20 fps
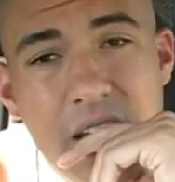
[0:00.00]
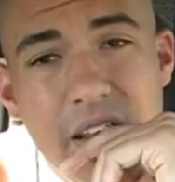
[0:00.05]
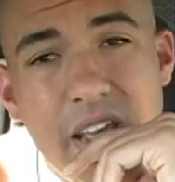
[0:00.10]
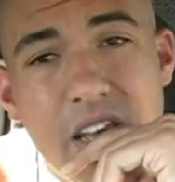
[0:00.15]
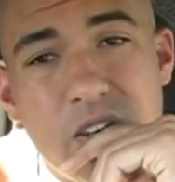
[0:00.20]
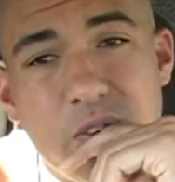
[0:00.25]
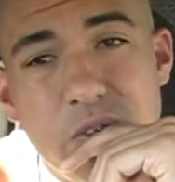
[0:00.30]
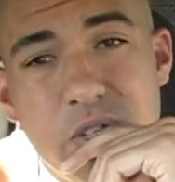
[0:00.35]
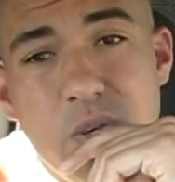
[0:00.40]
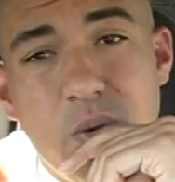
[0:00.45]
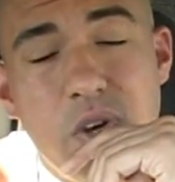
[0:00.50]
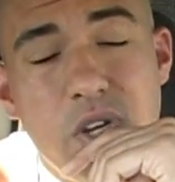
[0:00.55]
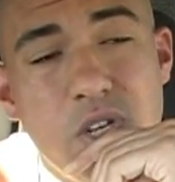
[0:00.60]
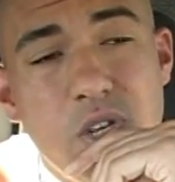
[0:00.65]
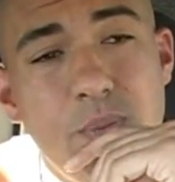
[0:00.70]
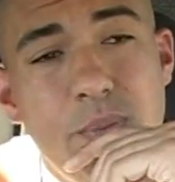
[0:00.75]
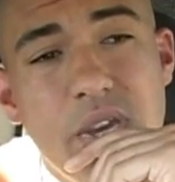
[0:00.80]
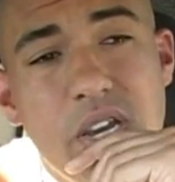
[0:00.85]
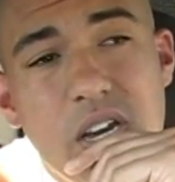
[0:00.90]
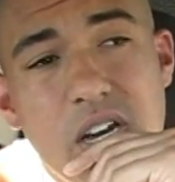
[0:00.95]
that's what you want
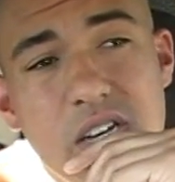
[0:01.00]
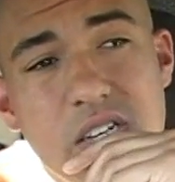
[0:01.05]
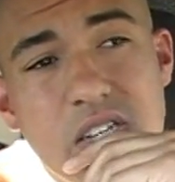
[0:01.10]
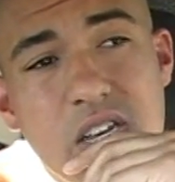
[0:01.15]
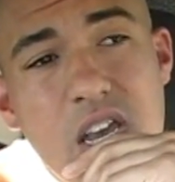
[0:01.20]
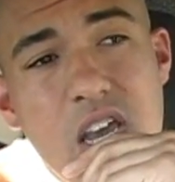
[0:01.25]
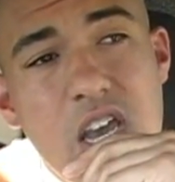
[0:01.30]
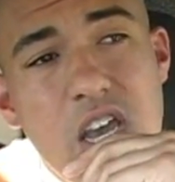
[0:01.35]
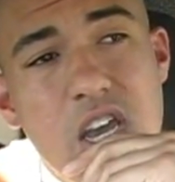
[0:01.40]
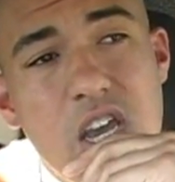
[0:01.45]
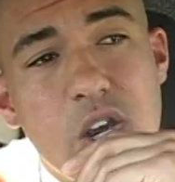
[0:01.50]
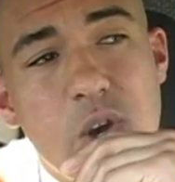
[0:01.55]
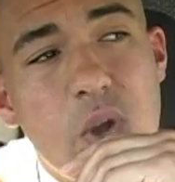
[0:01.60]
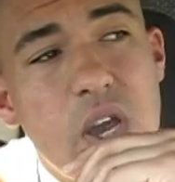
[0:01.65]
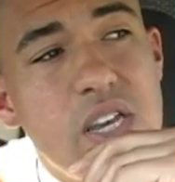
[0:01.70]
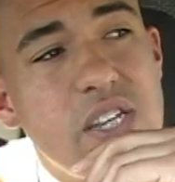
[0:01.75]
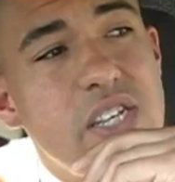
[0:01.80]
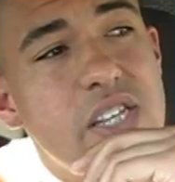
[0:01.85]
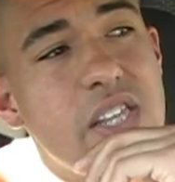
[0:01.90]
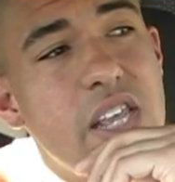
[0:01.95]
to do, because
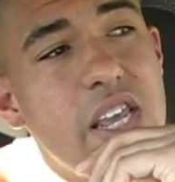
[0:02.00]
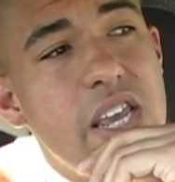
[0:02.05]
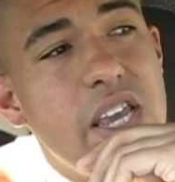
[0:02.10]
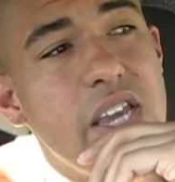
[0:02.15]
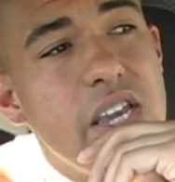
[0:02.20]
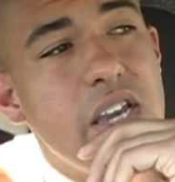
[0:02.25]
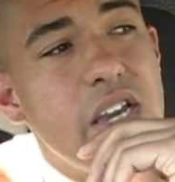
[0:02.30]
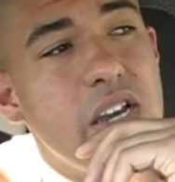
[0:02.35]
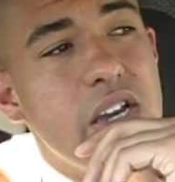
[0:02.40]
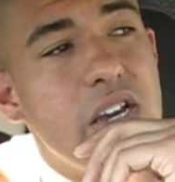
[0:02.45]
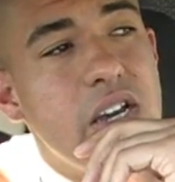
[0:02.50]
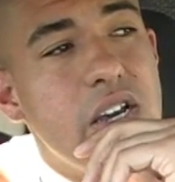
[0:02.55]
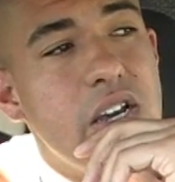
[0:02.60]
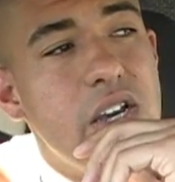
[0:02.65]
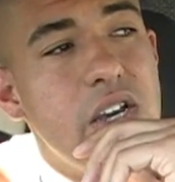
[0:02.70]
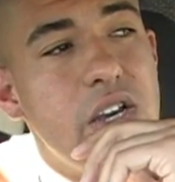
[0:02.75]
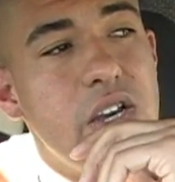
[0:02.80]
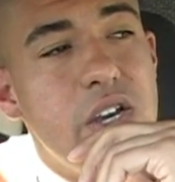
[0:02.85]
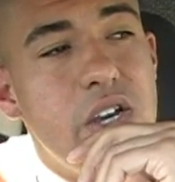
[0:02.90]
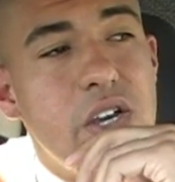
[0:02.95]
crazy thing,
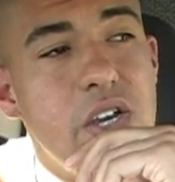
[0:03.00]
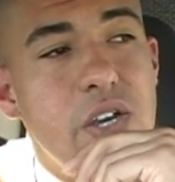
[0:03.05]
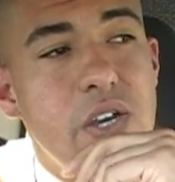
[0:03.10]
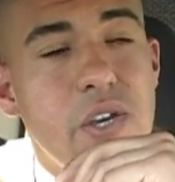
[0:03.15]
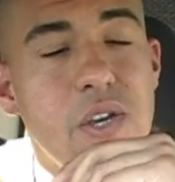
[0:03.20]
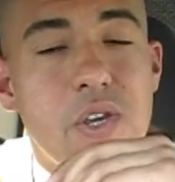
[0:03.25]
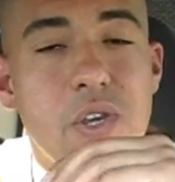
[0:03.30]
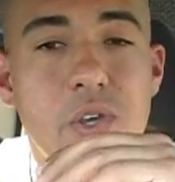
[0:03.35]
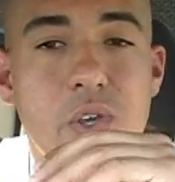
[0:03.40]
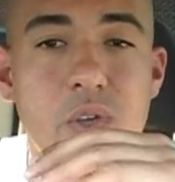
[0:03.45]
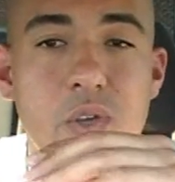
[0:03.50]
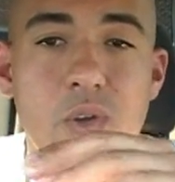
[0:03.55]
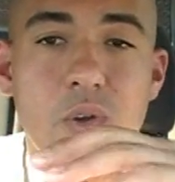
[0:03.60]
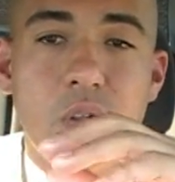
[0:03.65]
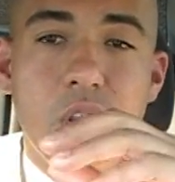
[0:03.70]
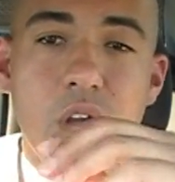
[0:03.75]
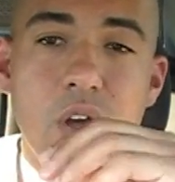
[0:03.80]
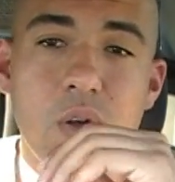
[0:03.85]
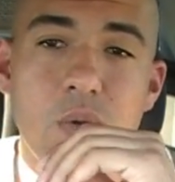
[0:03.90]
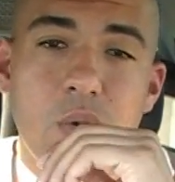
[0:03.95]

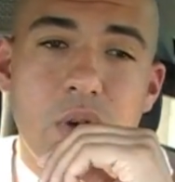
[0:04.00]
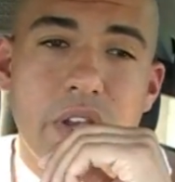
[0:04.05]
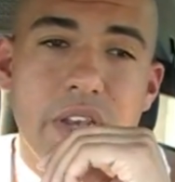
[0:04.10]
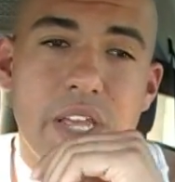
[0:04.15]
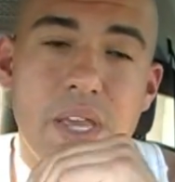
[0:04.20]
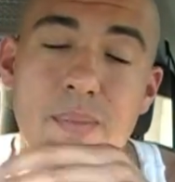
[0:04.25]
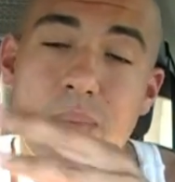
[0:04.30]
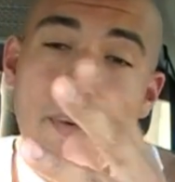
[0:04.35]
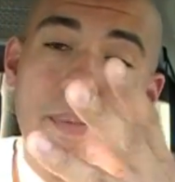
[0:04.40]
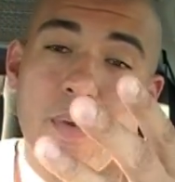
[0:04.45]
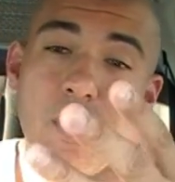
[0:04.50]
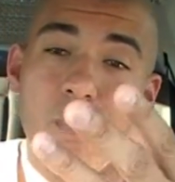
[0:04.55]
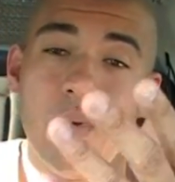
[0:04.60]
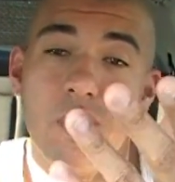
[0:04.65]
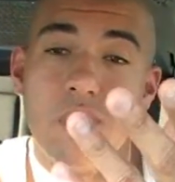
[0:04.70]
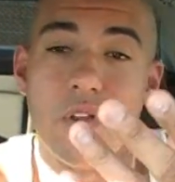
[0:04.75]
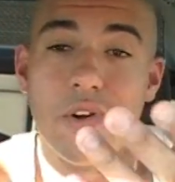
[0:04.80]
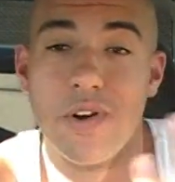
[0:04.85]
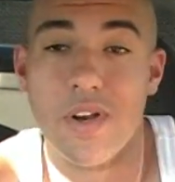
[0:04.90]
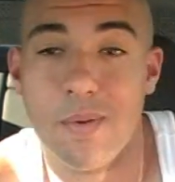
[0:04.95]
you'll learn one day. Maybe you
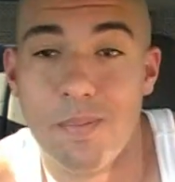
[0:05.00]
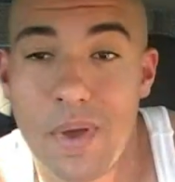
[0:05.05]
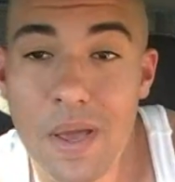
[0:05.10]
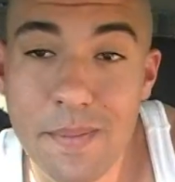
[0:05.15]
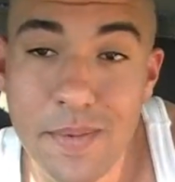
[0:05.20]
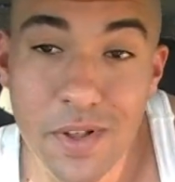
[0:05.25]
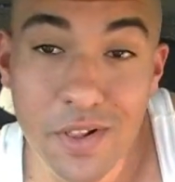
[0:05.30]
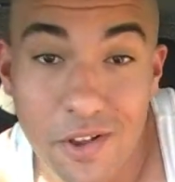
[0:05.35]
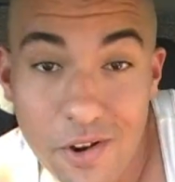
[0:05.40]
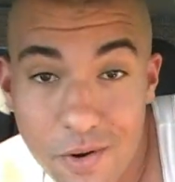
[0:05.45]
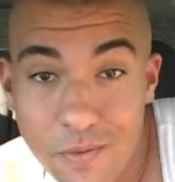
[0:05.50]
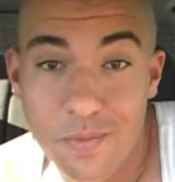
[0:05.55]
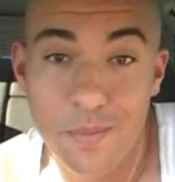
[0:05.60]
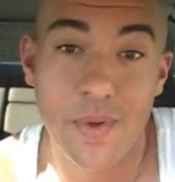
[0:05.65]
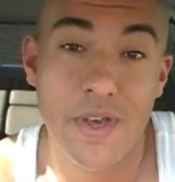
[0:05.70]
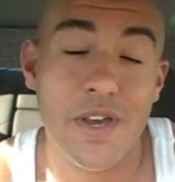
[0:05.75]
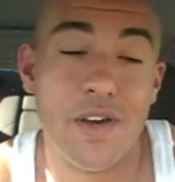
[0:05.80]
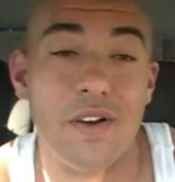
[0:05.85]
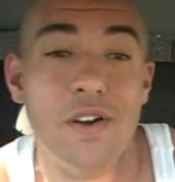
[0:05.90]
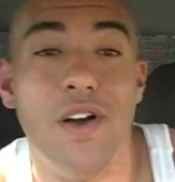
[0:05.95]
won't learn it. Maybe you learn it
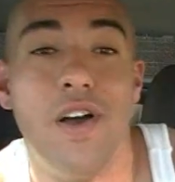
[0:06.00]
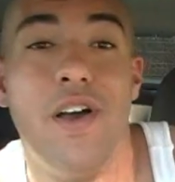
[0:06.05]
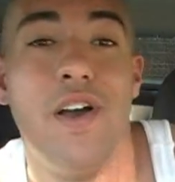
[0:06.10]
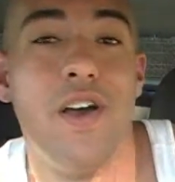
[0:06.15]
from here.